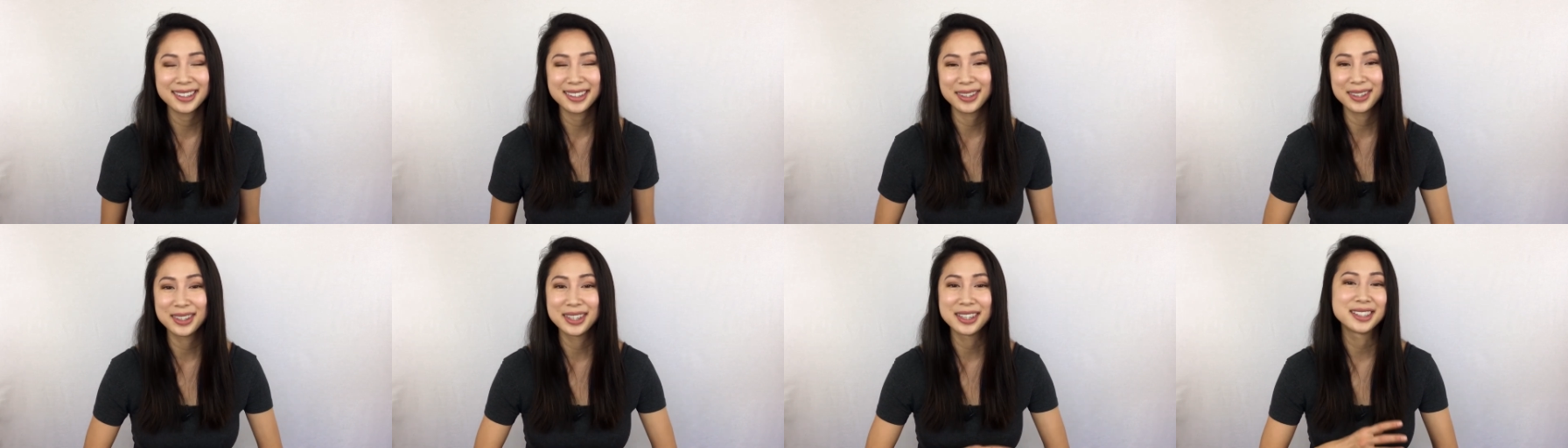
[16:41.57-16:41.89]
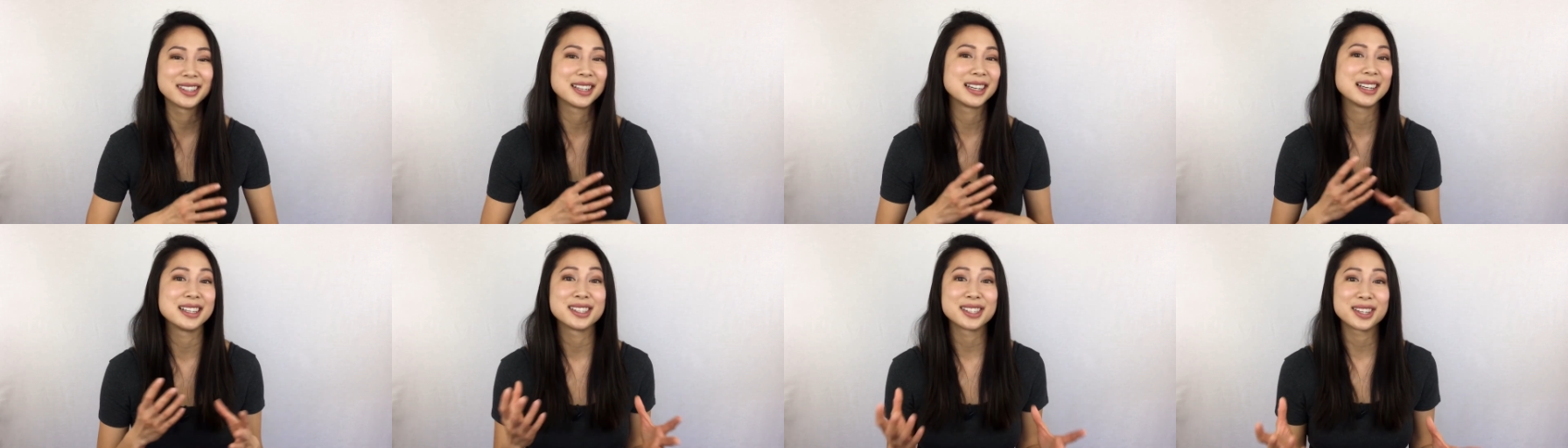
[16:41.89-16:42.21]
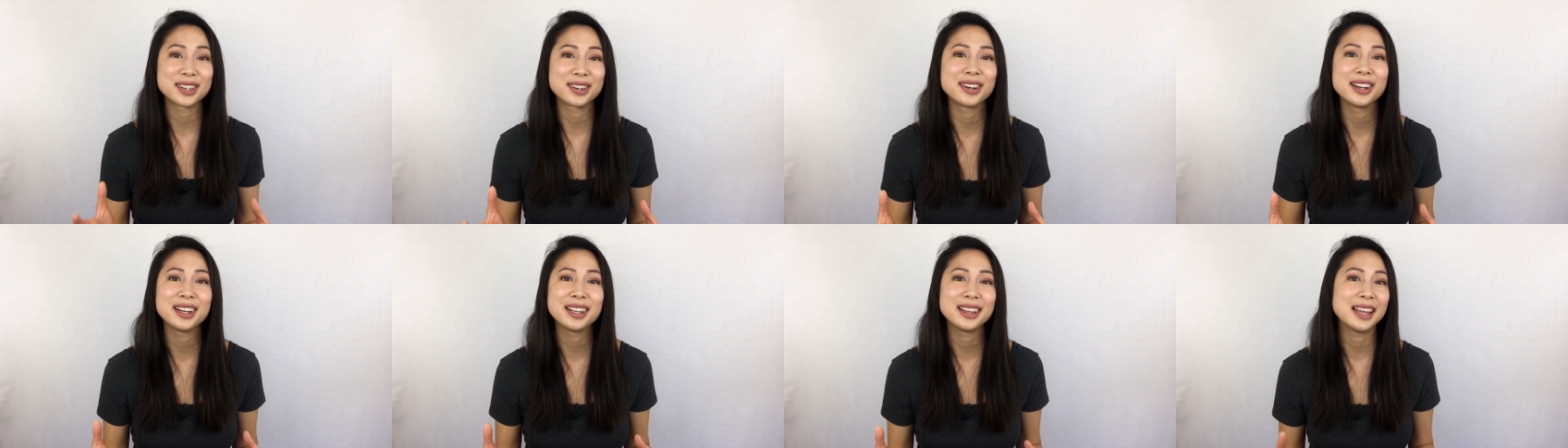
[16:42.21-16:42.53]
You can
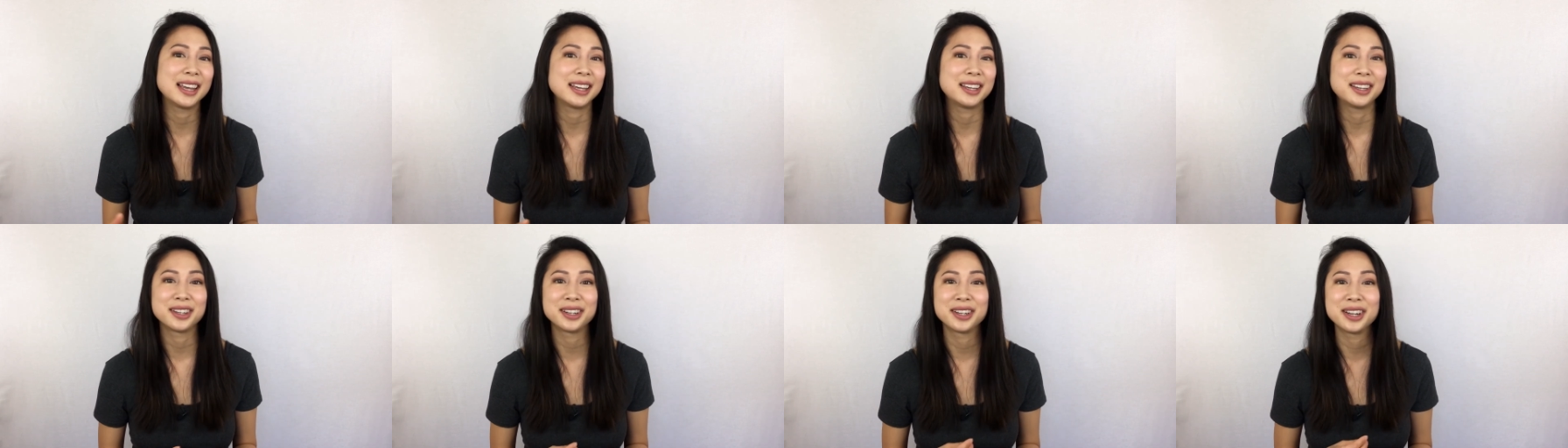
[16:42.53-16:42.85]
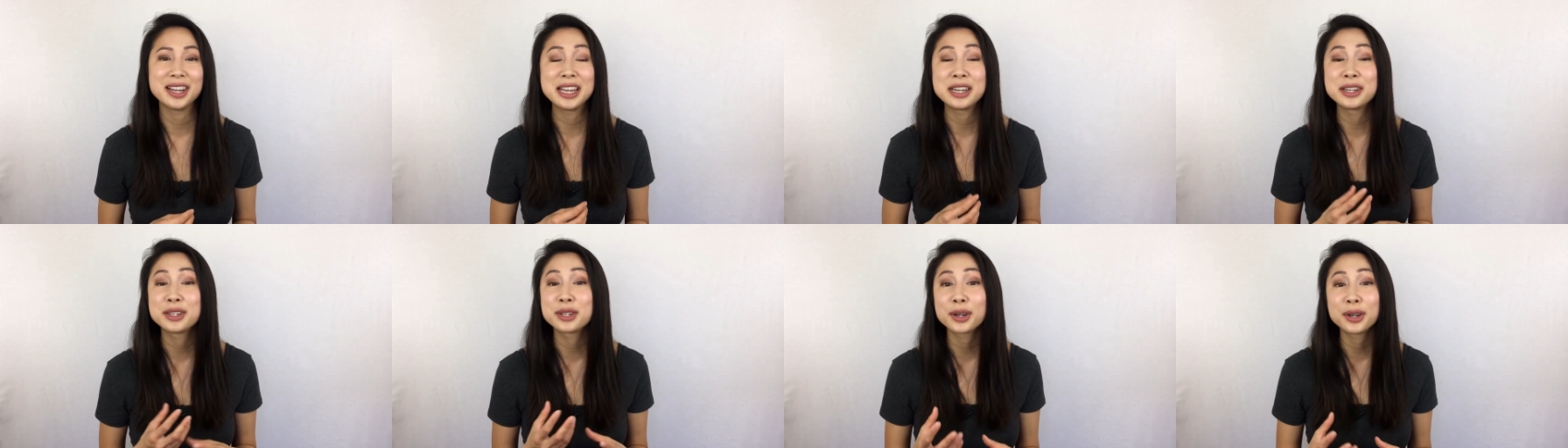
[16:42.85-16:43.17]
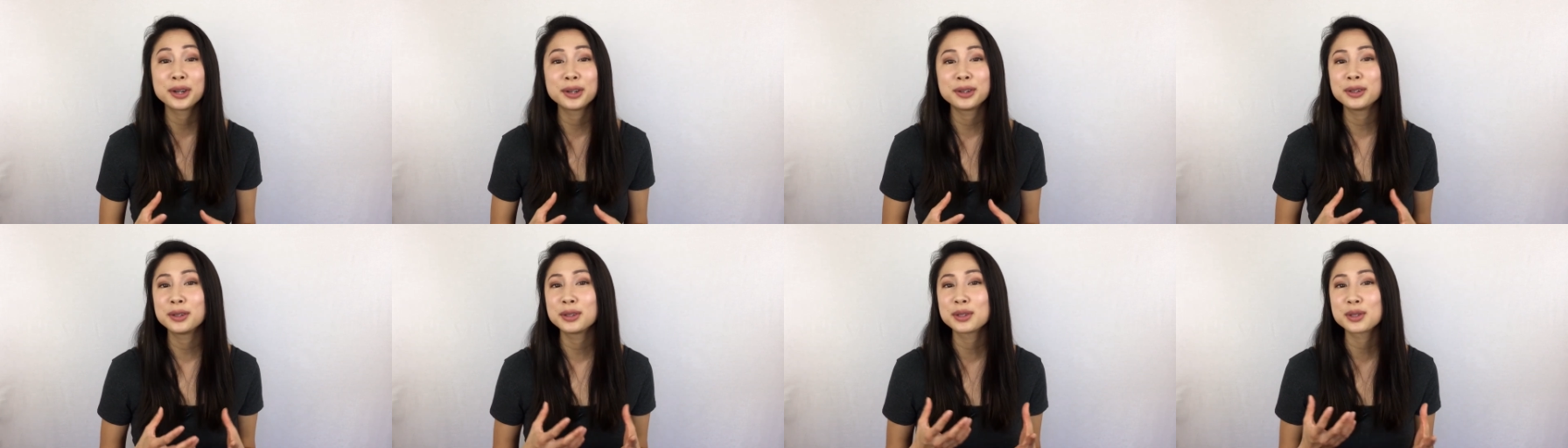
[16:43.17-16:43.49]
consider it like your
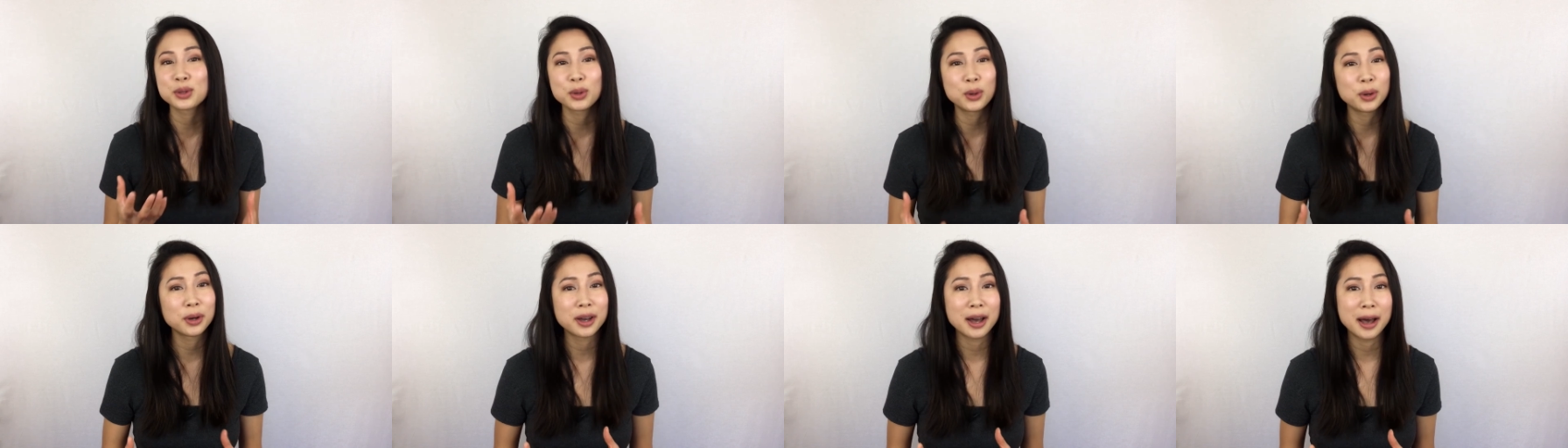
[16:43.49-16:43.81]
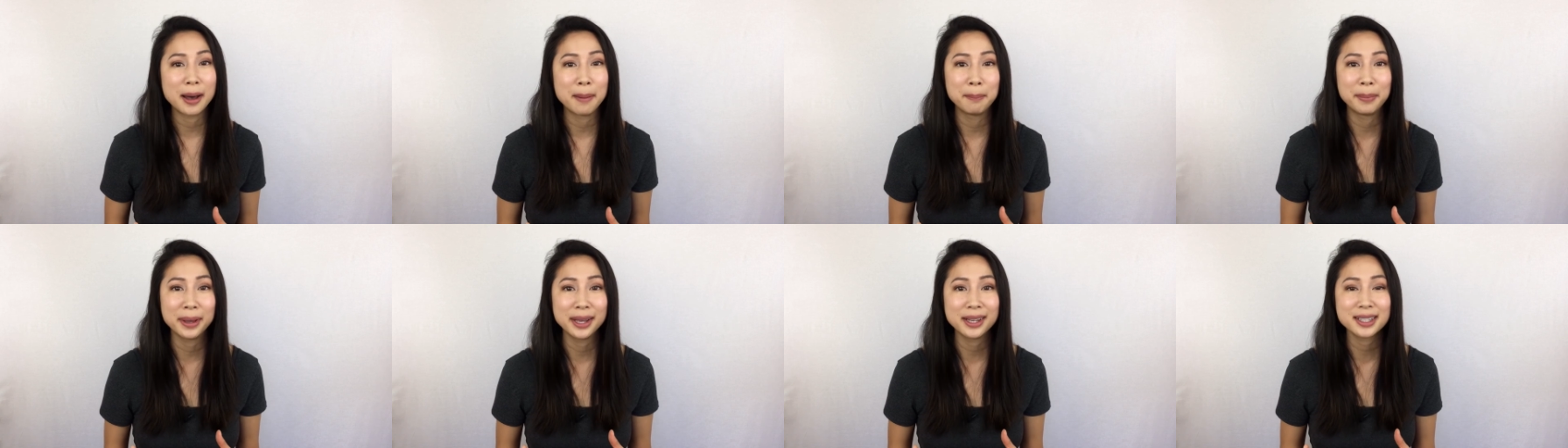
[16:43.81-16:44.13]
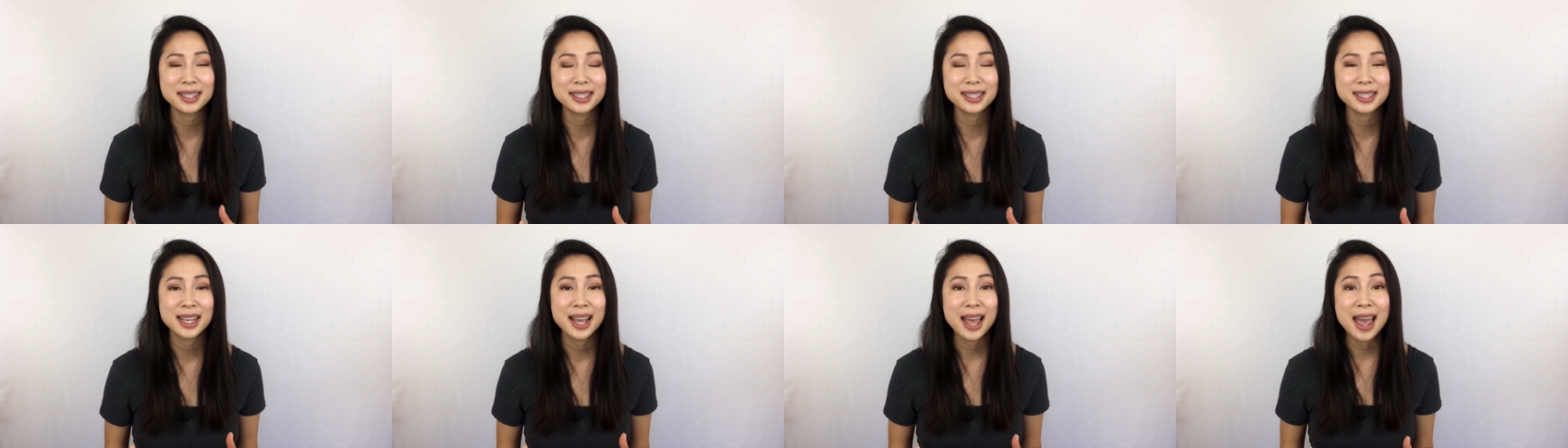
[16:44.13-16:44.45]
internal soul
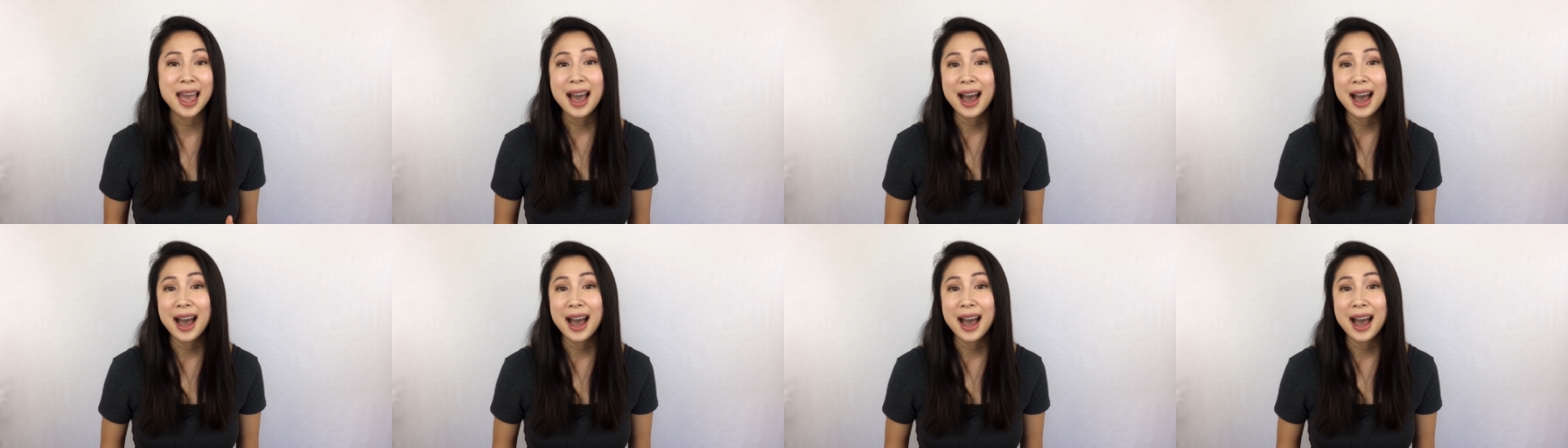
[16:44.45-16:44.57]
compass.